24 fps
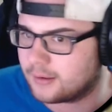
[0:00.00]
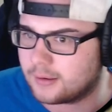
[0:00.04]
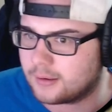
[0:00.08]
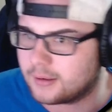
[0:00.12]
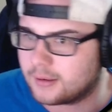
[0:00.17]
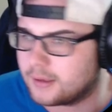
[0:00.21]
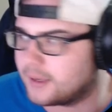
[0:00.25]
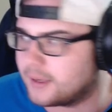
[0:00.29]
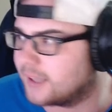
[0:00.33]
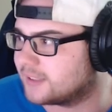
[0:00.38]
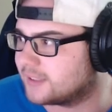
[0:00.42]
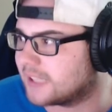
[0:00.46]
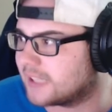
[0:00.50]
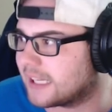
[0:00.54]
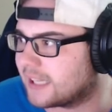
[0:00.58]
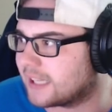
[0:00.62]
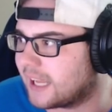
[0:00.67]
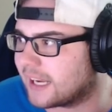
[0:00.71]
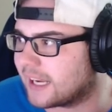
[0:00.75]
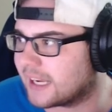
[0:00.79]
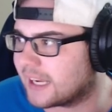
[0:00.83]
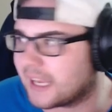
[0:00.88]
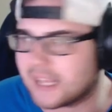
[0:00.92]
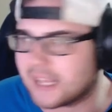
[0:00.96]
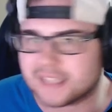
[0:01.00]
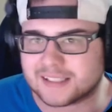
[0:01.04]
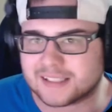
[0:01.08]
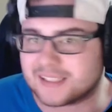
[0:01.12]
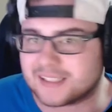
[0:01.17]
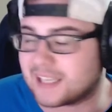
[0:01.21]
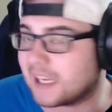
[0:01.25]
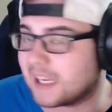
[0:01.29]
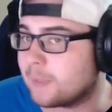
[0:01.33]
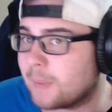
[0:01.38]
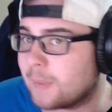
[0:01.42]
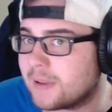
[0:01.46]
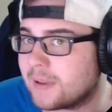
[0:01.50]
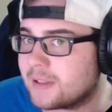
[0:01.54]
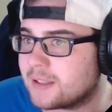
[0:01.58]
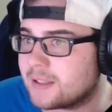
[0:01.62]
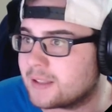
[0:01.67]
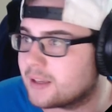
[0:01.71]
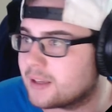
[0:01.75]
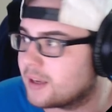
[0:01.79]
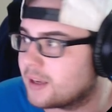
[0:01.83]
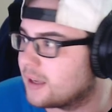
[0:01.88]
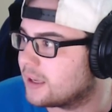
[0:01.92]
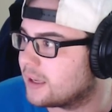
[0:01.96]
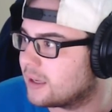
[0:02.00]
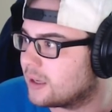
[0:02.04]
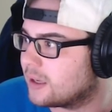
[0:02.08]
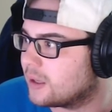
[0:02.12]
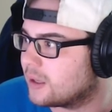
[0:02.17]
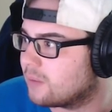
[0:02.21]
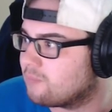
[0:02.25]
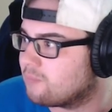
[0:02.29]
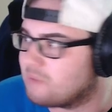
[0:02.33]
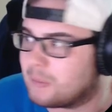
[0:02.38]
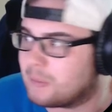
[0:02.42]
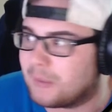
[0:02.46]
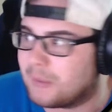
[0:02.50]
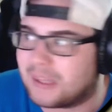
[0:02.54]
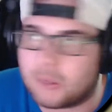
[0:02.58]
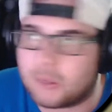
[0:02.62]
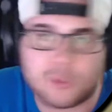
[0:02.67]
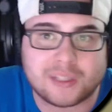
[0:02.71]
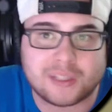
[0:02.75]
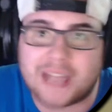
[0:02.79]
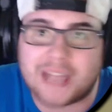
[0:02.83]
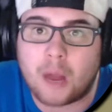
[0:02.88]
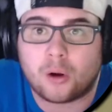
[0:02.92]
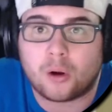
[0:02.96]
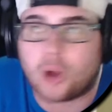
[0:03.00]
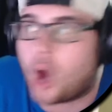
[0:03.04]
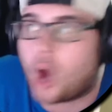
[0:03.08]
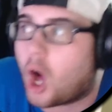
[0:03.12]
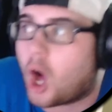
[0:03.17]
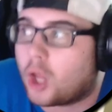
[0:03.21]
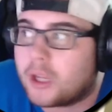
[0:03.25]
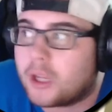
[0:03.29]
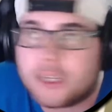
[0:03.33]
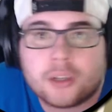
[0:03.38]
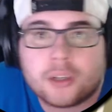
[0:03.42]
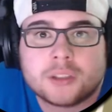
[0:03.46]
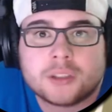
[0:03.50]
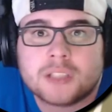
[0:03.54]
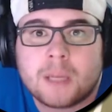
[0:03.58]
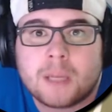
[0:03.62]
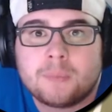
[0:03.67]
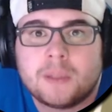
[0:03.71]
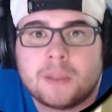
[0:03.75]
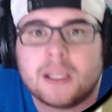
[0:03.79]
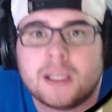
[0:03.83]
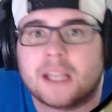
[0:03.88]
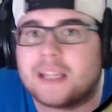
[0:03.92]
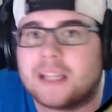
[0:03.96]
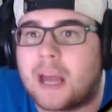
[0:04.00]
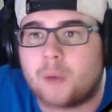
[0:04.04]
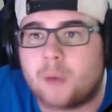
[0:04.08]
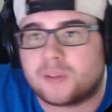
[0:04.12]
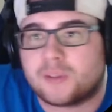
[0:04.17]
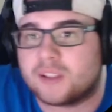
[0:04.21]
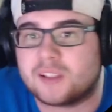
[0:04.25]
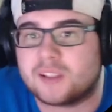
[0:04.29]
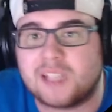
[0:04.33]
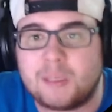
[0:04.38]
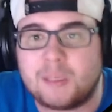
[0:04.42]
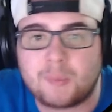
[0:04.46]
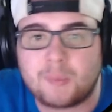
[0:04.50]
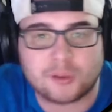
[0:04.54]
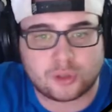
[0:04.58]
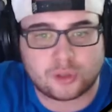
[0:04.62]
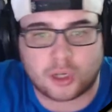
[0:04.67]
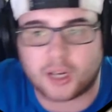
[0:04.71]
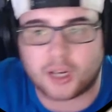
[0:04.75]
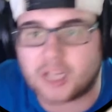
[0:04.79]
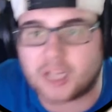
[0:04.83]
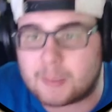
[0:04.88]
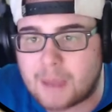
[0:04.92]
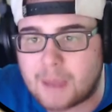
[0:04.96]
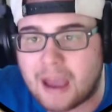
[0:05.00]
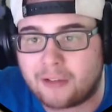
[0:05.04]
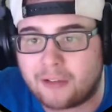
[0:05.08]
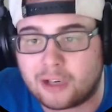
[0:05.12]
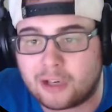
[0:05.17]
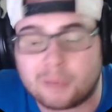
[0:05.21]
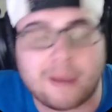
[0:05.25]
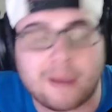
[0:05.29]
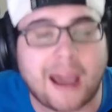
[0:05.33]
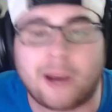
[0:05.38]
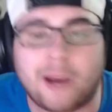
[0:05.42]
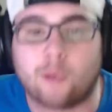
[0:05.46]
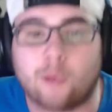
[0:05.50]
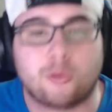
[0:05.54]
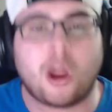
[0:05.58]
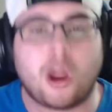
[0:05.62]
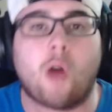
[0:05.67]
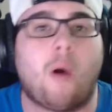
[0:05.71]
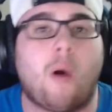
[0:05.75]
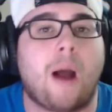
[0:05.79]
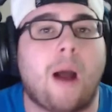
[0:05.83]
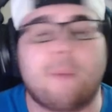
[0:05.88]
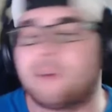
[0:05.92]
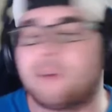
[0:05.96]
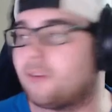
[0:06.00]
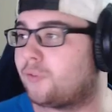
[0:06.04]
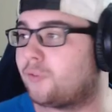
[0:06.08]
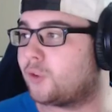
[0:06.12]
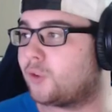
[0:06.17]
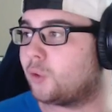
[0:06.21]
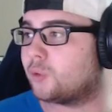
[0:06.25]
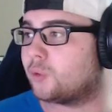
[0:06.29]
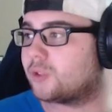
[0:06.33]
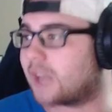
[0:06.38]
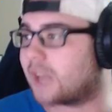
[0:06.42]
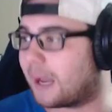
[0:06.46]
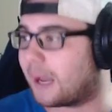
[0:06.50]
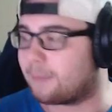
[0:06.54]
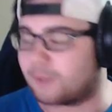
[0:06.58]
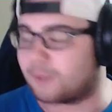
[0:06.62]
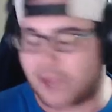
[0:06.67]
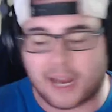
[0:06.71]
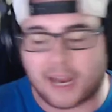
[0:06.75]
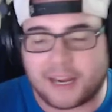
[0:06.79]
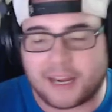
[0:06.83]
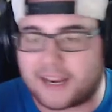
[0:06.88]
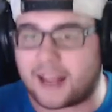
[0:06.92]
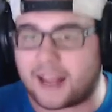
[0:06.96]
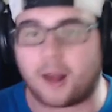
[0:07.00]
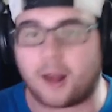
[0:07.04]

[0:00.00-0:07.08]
Is that like his demons? Maybe he was an alcoholic or something, and that was his demons trying to come after him. I don't know. I'm confused. I'm, i need help.